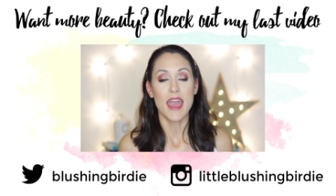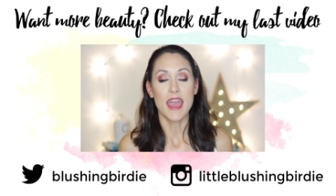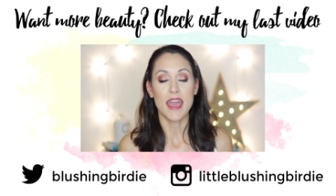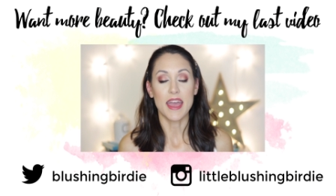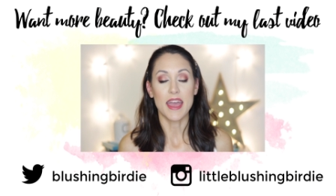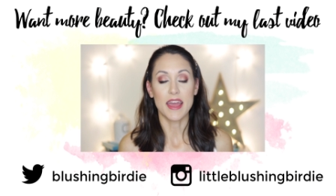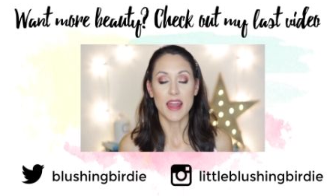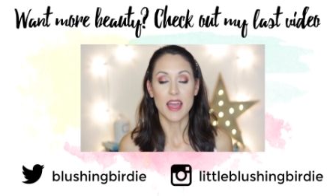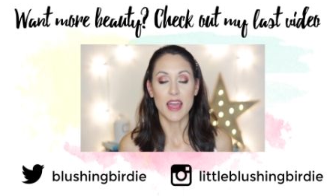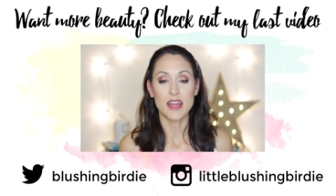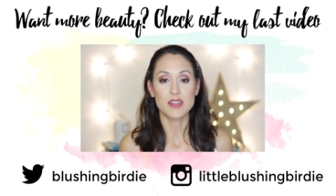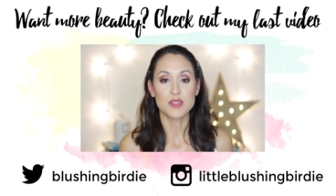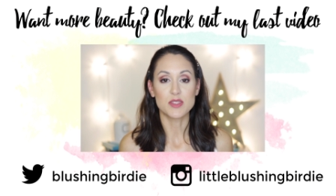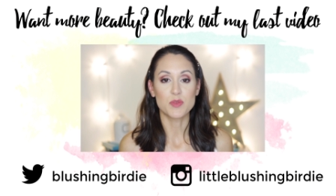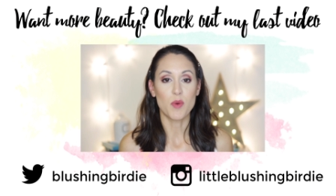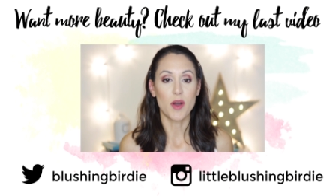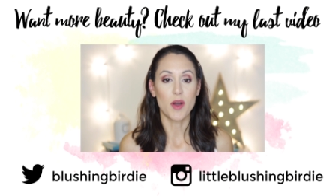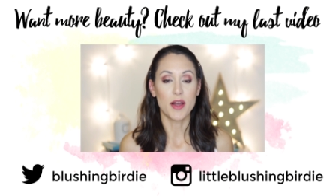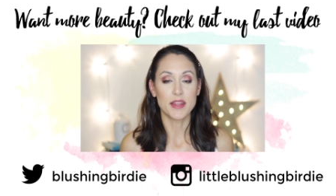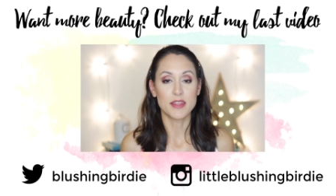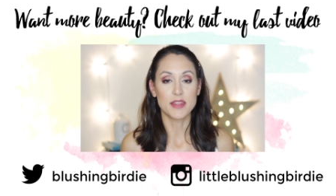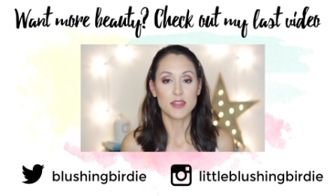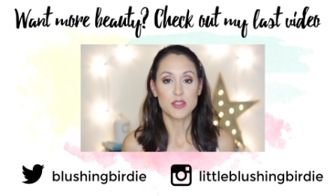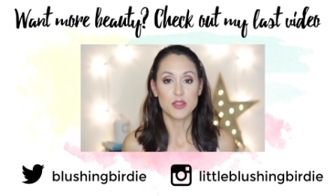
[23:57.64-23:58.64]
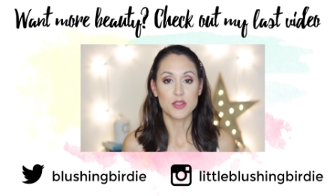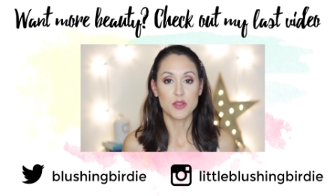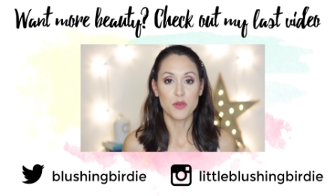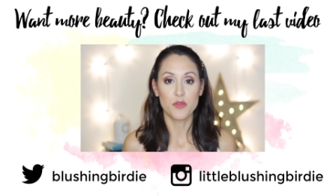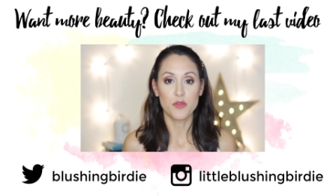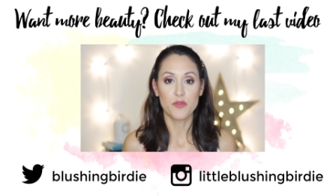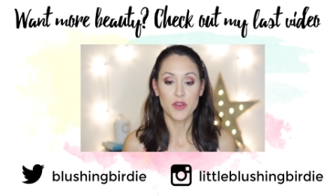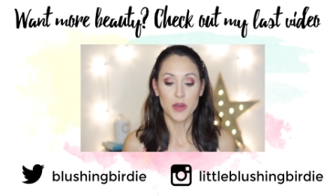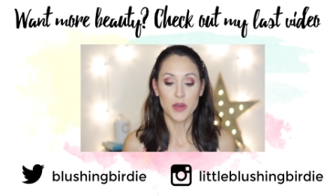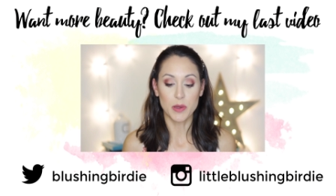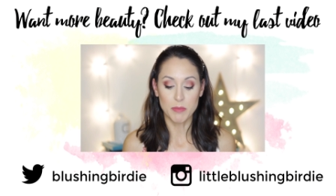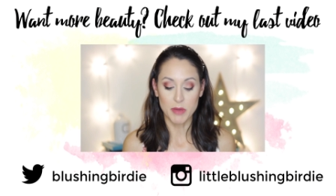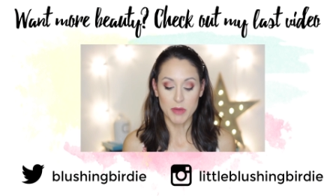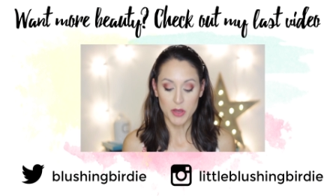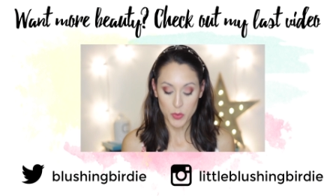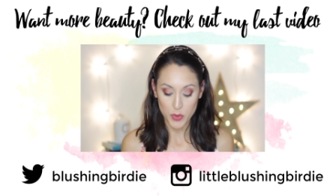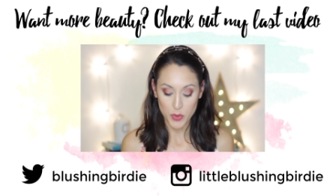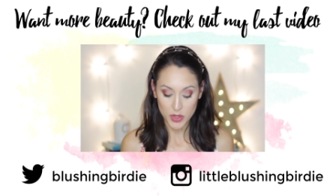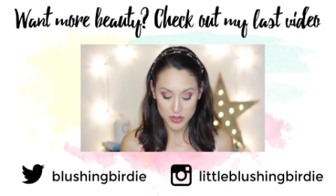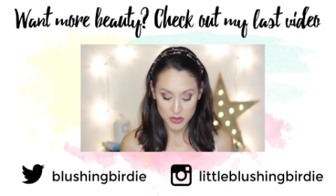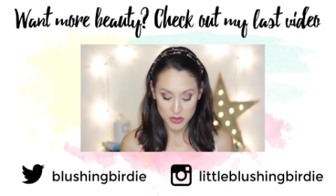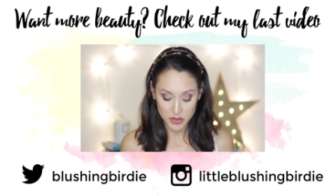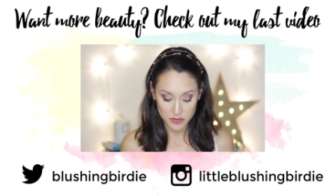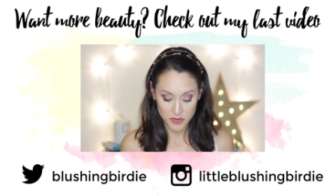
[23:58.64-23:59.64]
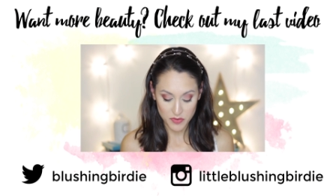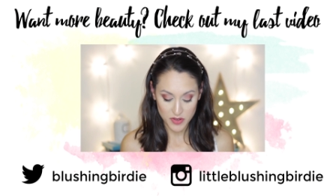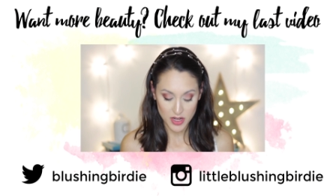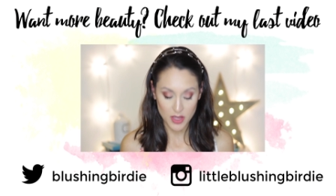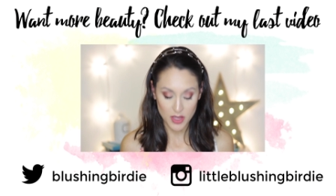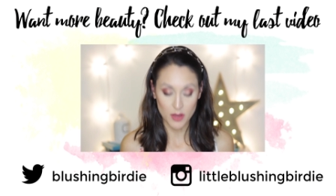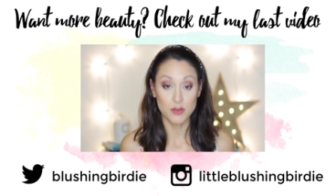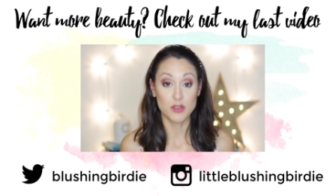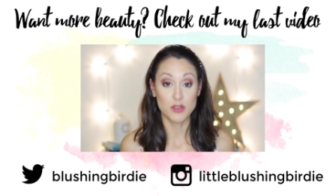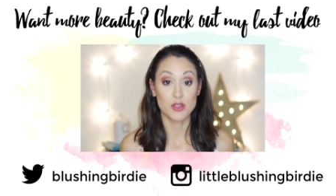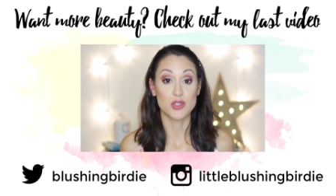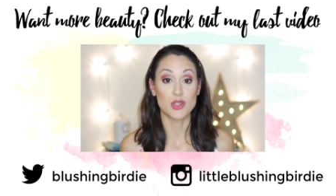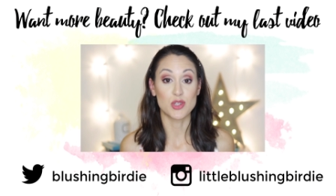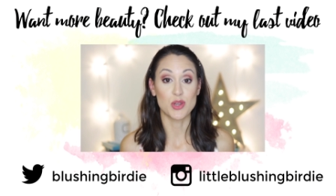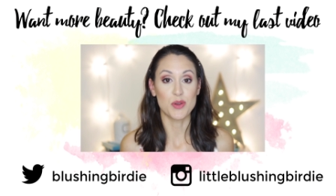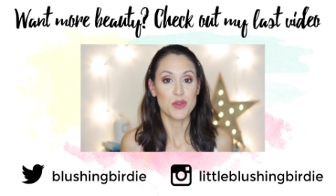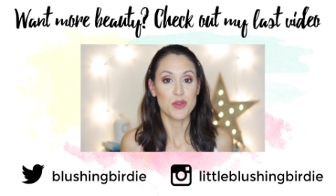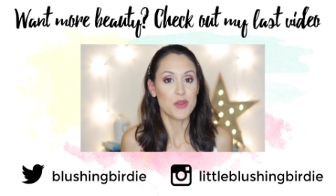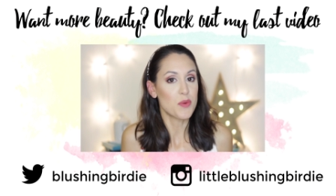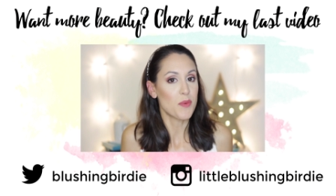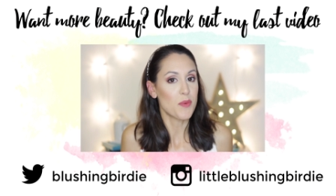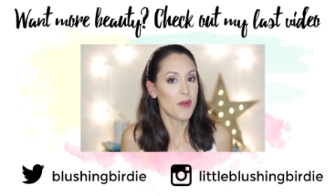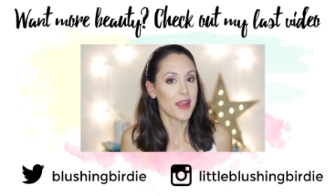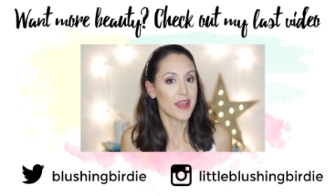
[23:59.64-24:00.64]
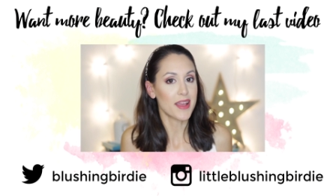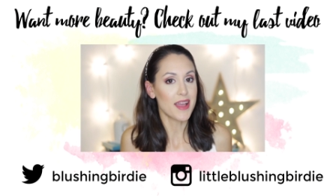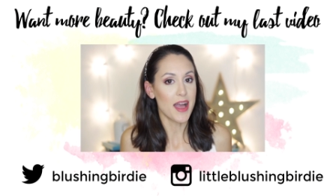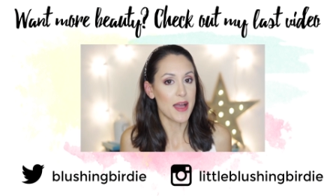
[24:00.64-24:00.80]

and I just wanted to film a quick little video to show you what I